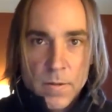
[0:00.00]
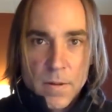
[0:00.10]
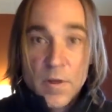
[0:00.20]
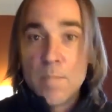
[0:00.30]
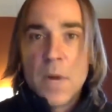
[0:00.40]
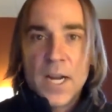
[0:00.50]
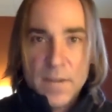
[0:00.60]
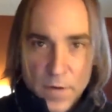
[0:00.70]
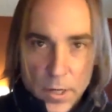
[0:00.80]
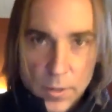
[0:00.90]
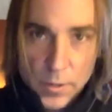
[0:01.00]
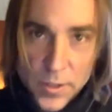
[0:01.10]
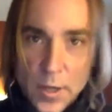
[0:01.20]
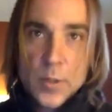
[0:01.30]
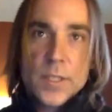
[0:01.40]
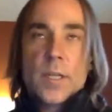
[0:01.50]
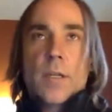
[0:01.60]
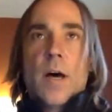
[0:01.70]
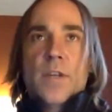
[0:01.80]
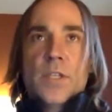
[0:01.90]
the money funders, those that
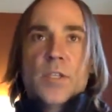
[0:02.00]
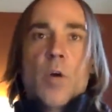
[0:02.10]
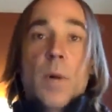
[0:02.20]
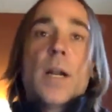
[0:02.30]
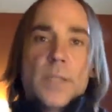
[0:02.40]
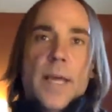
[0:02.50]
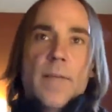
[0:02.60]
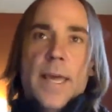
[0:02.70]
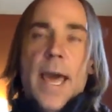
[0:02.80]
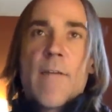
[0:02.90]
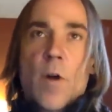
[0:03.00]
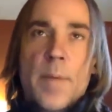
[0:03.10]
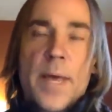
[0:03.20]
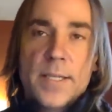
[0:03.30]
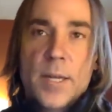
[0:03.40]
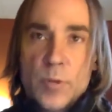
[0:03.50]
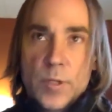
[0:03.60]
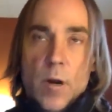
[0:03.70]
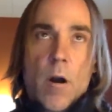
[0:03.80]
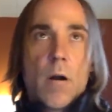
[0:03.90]
love us so much. They have our best
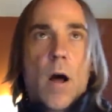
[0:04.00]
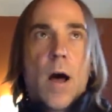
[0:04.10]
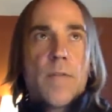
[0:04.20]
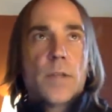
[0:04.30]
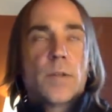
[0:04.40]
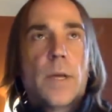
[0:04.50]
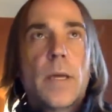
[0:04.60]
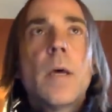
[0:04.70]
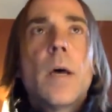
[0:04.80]
interest at heart, obviously.